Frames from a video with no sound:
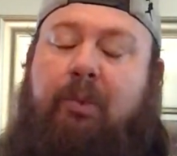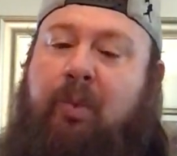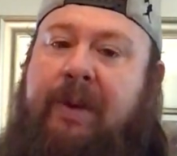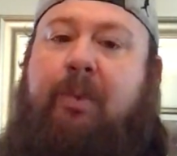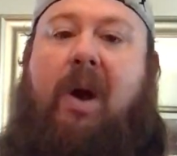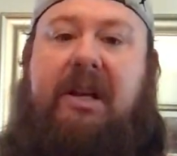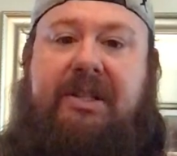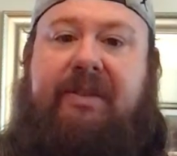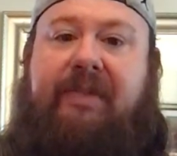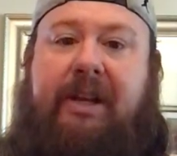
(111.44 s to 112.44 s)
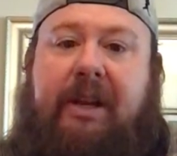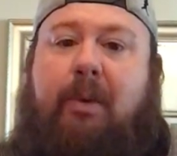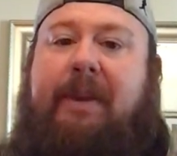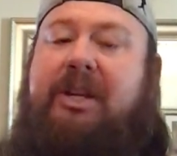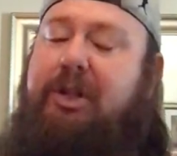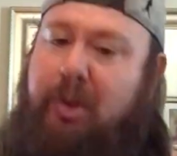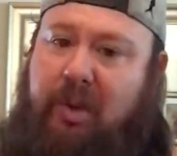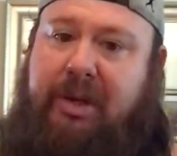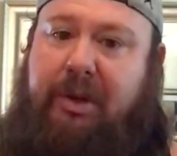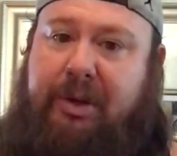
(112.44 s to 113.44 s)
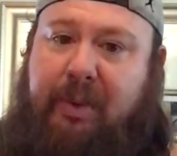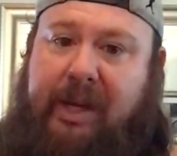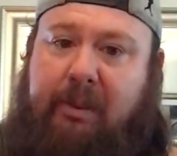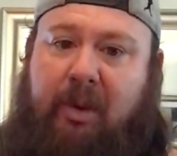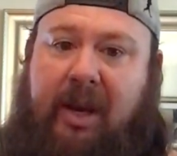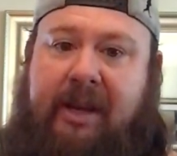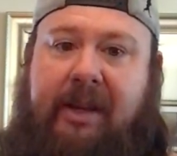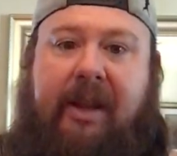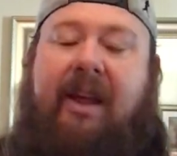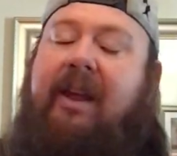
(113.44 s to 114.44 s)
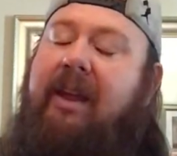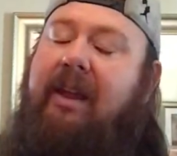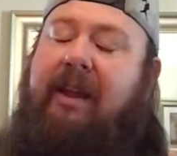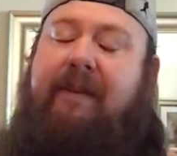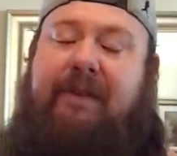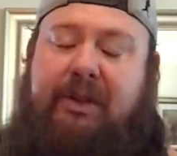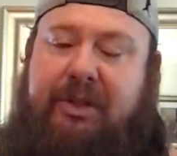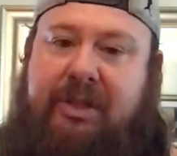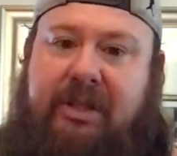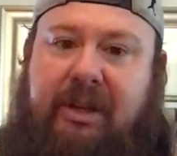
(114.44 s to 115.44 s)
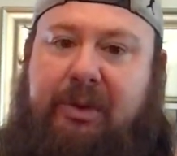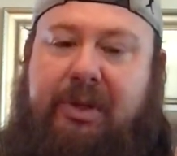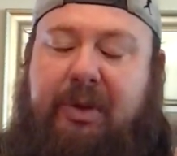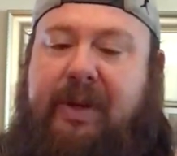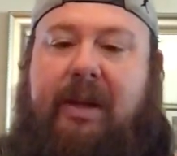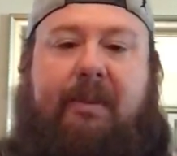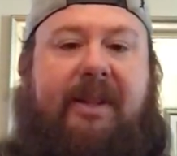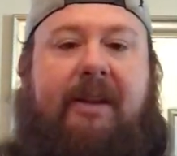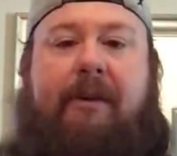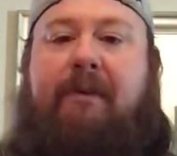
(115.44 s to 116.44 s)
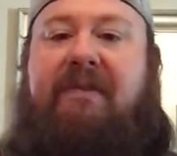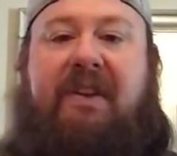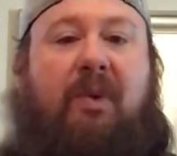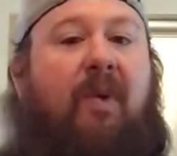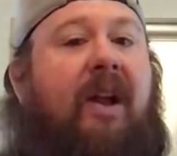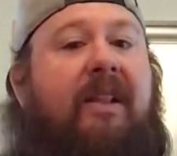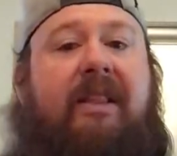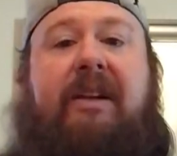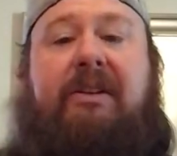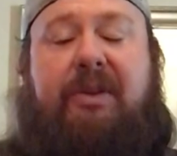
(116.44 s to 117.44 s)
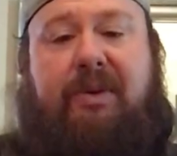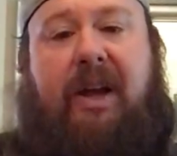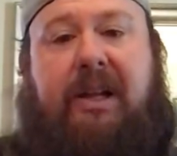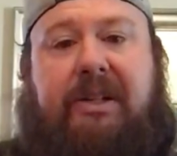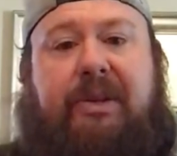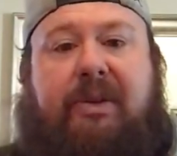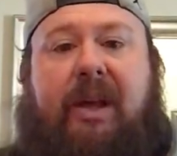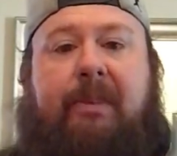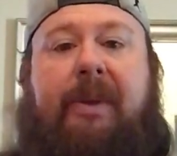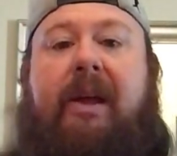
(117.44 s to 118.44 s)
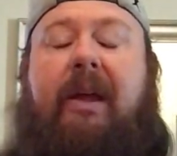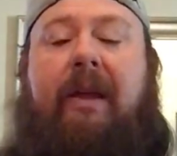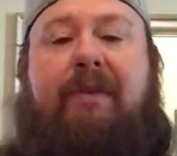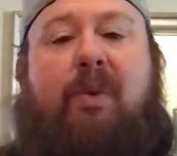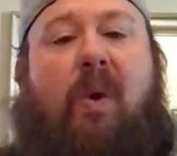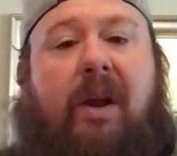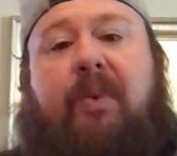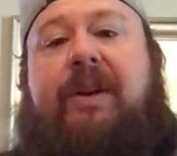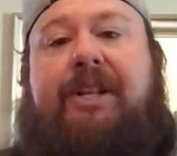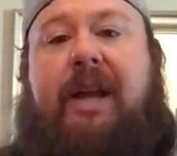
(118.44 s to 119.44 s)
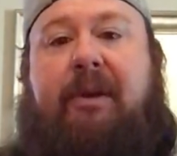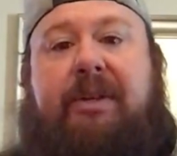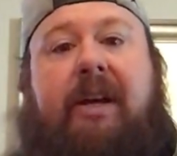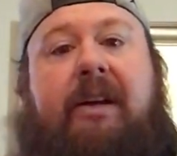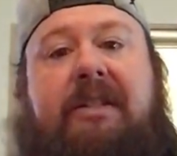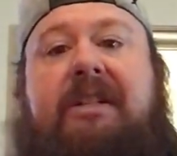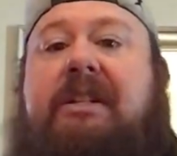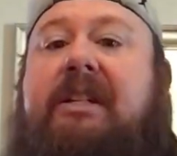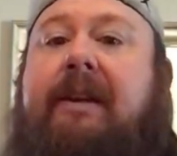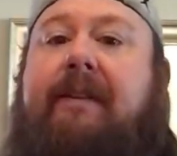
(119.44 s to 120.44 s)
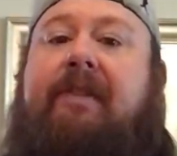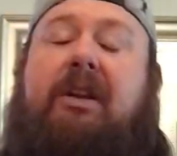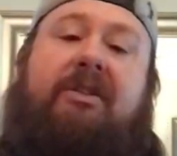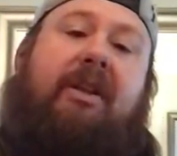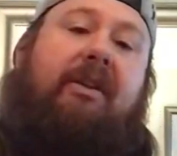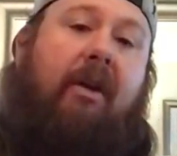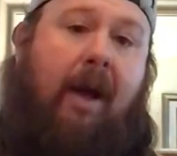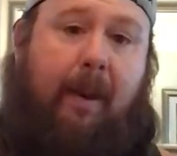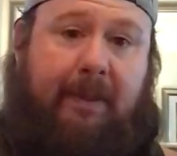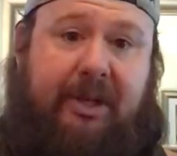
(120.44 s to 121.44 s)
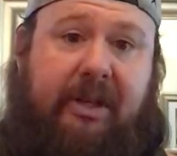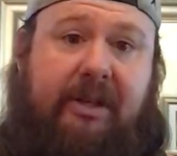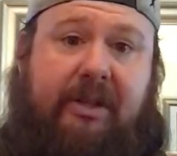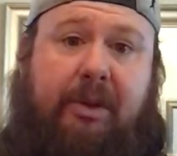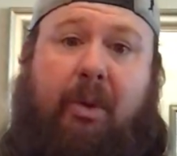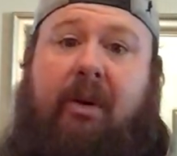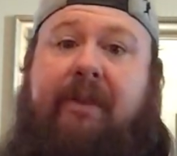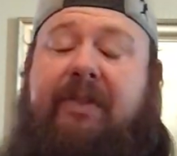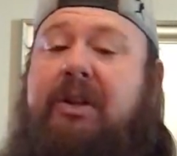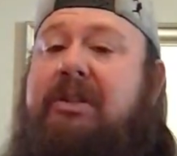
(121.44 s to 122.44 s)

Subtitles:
Rewatch the video, make sure you're doing them right. If you're still doing them and they don't feel right, then do not do them. If you want to reach out to us and see if there's other options, or if there's